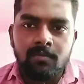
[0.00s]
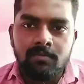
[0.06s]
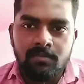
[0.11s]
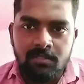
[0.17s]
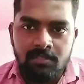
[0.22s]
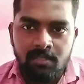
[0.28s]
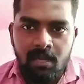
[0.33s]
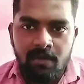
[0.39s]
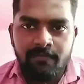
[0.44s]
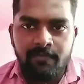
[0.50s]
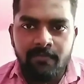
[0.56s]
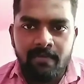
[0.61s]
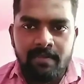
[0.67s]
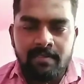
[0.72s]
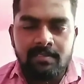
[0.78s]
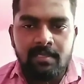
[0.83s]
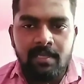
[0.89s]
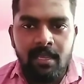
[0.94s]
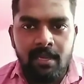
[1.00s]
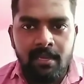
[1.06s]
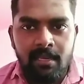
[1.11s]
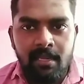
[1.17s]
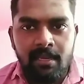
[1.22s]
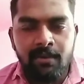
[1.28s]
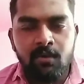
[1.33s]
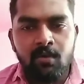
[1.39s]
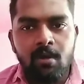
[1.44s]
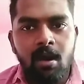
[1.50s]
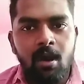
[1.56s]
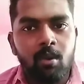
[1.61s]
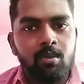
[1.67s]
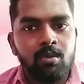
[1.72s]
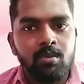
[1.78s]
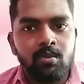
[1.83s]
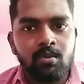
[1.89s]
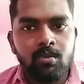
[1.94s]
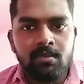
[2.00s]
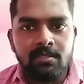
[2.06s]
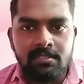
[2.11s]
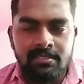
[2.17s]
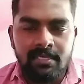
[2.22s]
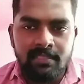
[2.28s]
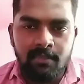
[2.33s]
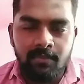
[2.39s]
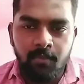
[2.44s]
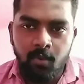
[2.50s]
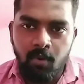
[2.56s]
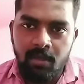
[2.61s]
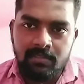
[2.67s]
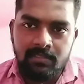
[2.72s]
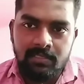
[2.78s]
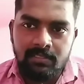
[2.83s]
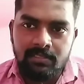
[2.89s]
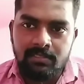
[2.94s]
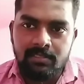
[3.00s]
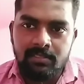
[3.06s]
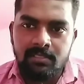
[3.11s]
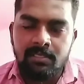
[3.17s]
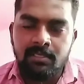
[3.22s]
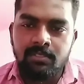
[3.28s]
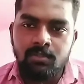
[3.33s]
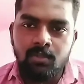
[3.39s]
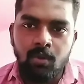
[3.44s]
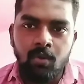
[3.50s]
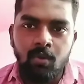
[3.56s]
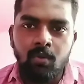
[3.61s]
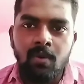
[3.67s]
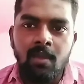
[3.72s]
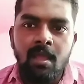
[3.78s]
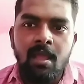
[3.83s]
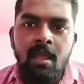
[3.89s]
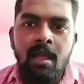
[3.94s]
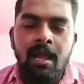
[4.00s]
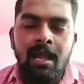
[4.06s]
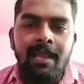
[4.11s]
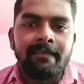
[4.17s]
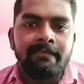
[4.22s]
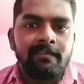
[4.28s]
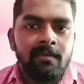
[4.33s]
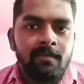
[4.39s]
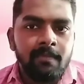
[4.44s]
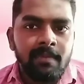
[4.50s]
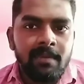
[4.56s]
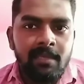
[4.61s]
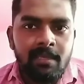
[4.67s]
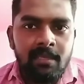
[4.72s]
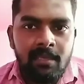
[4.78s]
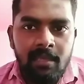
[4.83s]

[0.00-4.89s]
the softwares and I know how to design the projects. So I will be